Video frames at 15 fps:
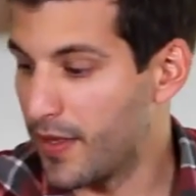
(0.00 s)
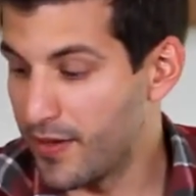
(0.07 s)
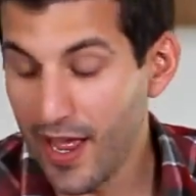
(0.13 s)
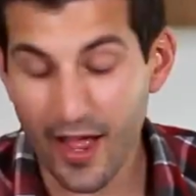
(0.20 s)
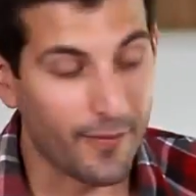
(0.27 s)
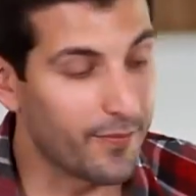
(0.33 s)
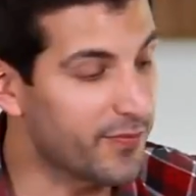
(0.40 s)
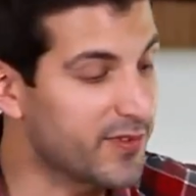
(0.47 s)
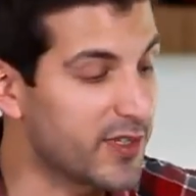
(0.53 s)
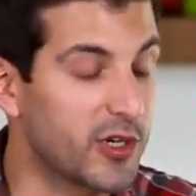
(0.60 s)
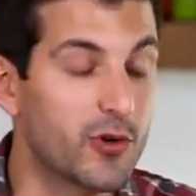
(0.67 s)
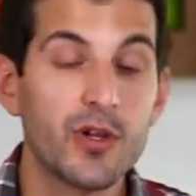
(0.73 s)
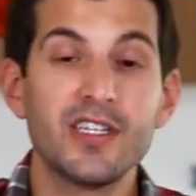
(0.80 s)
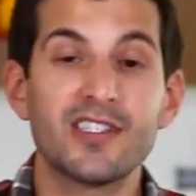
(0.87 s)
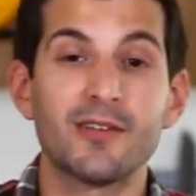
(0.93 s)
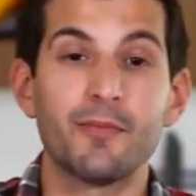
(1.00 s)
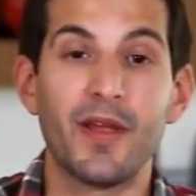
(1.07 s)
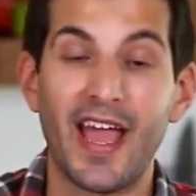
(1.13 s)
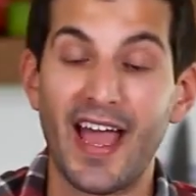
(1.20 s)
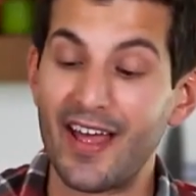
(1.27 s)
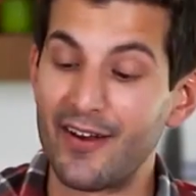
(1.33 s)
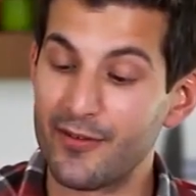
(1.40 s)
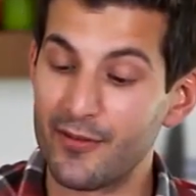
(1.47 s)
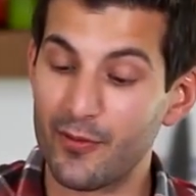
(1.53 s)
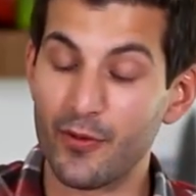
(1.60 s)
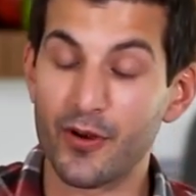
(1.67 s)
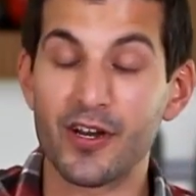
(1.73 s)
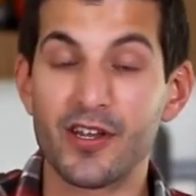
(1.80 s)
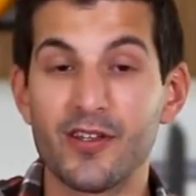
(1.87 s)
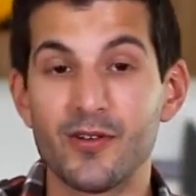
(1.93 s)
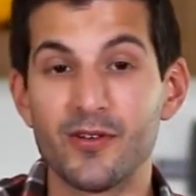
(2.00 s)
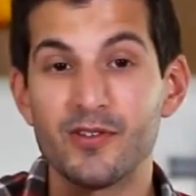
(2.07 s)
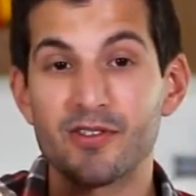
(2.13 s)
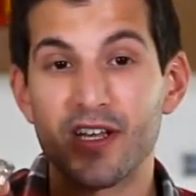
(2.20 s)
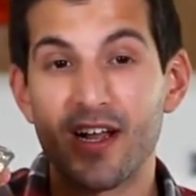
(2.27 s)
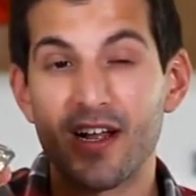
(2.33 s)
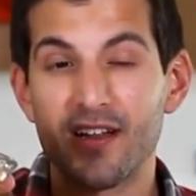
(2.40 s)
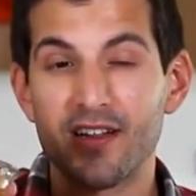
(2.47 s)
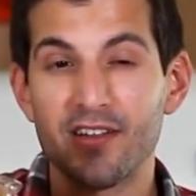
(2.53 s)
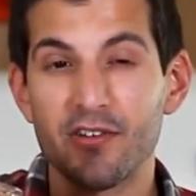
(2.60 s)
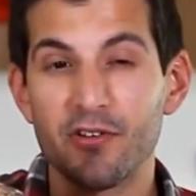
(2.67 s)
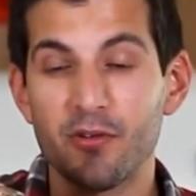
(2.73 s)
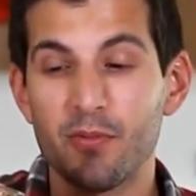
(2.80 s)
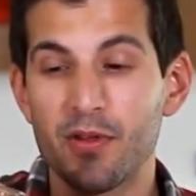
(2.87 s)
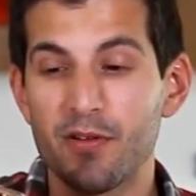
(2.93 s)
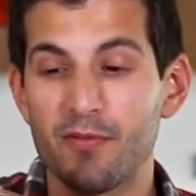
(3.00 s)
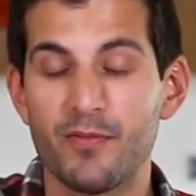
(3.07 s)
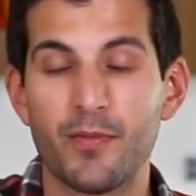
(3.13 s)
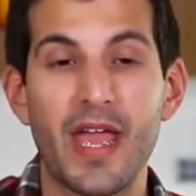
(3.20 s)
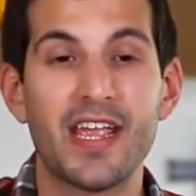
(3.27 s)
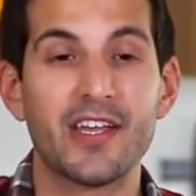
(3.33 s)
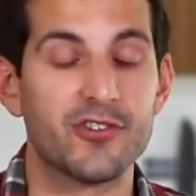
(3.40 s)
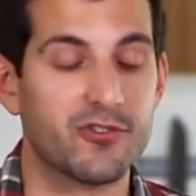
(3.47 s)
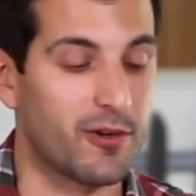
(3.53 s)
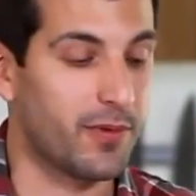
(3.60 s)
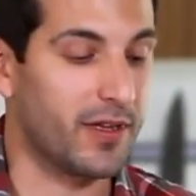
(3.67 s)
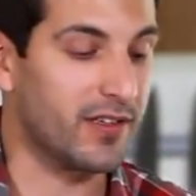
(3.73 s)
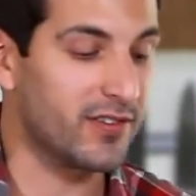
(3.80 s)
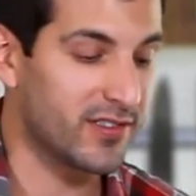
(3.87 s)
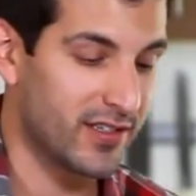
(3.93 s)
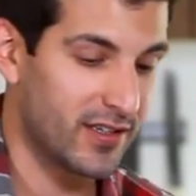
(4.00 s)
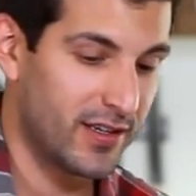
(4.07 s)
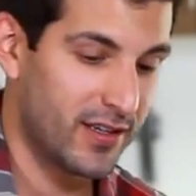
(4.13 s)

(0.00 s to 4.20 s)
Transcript: Now, to grease the pan, we're going to use a little bit of bacon drippings.